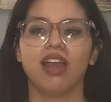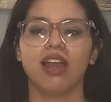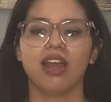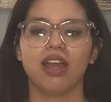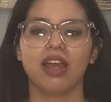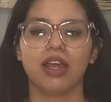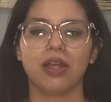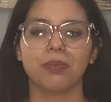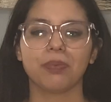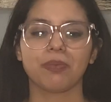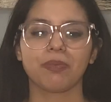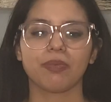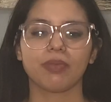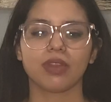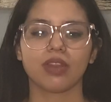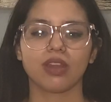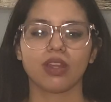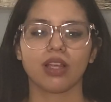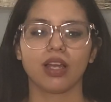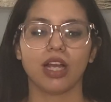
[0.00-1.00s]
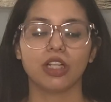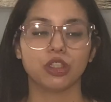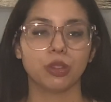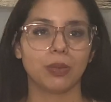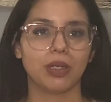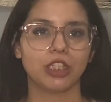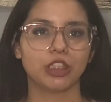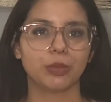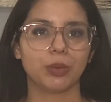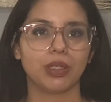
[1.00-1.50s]
And I told
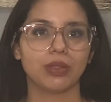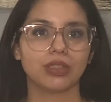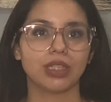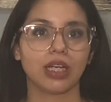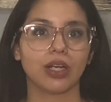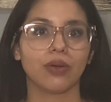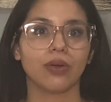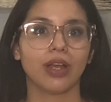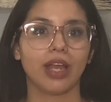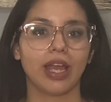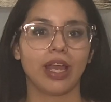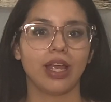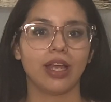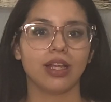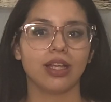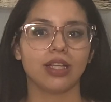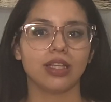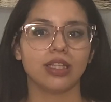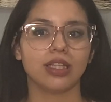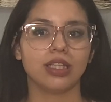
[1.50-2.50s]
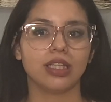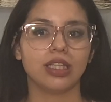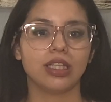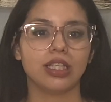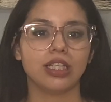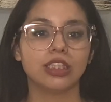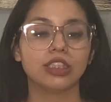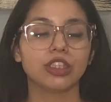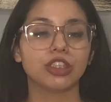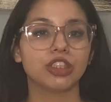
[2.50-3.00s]
my husband, I was like, okay,
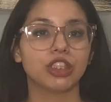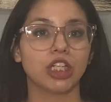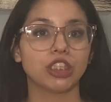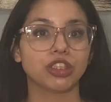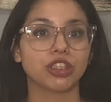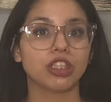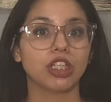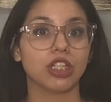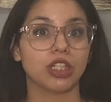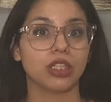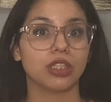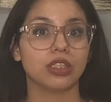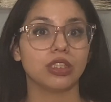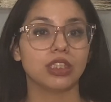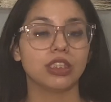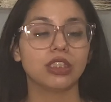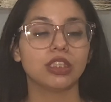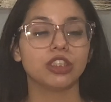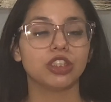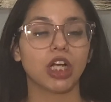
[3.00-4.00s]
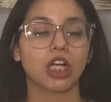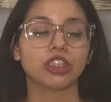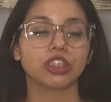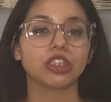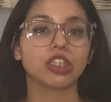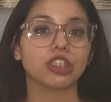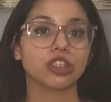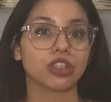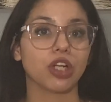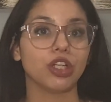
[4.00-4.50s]
these contractions
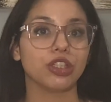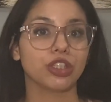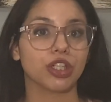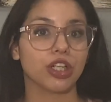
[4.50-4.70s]
are starting to